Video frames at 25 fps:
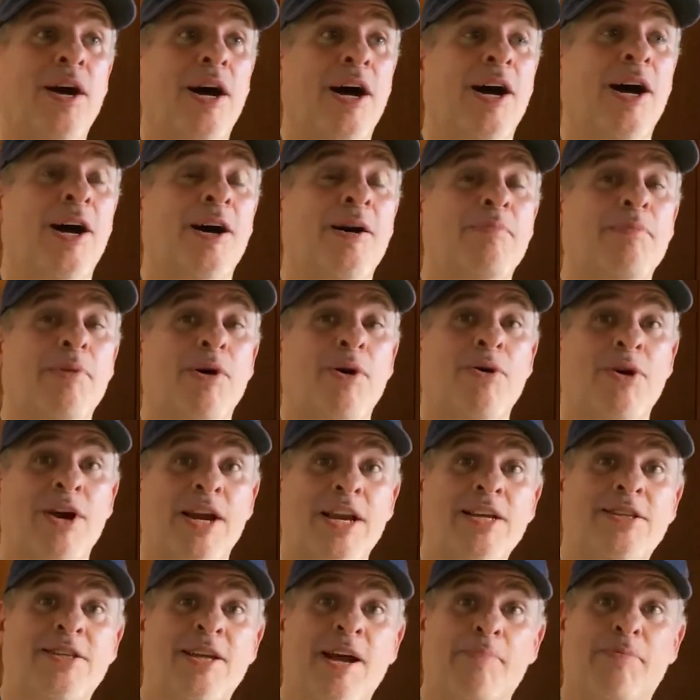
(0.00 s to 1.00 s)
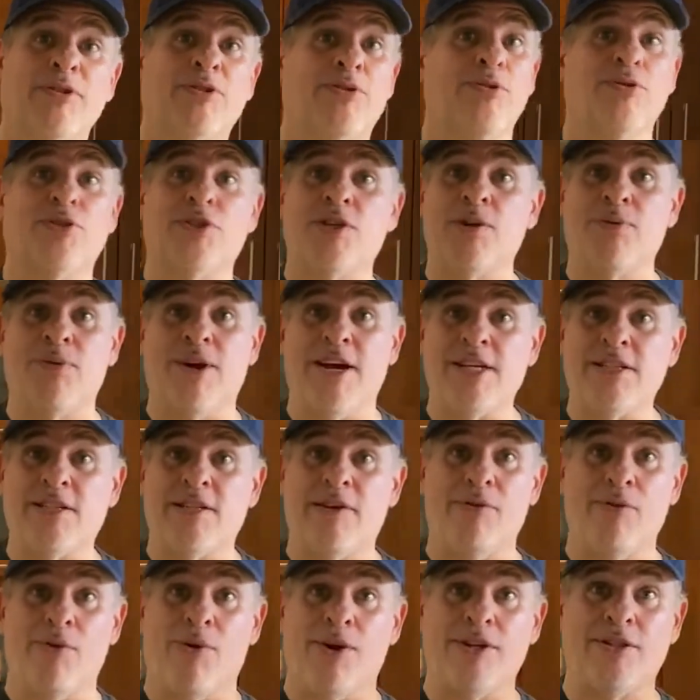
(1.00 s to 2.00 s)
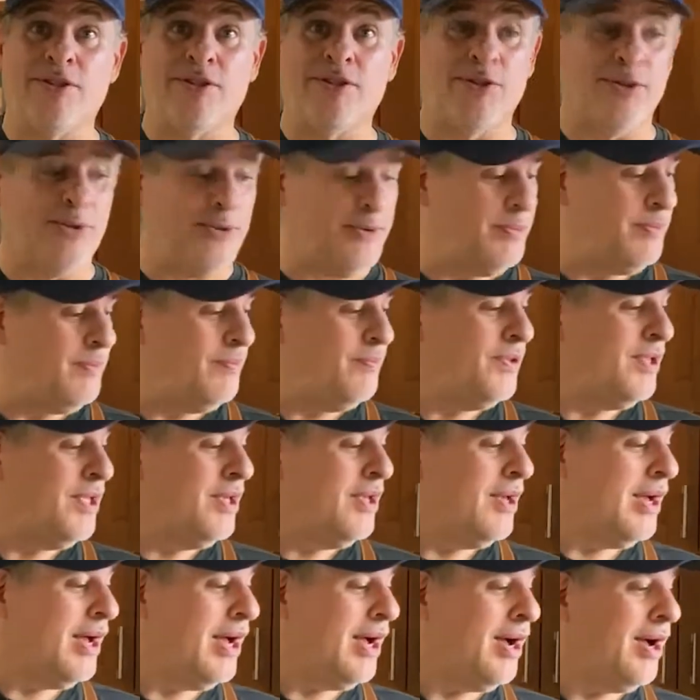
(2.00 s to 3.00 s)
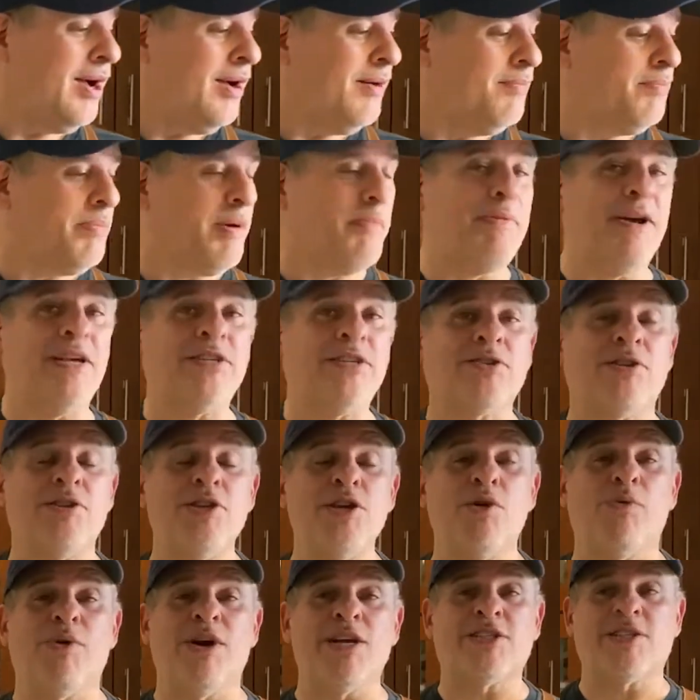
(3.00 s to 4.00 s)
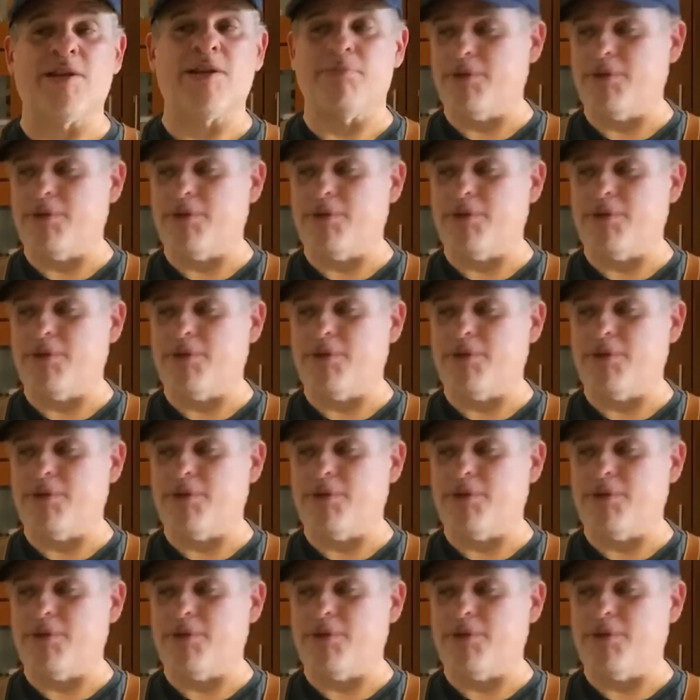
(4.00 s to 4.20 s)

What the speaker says: or any type of sushi rice if you wanted to. But basically you want something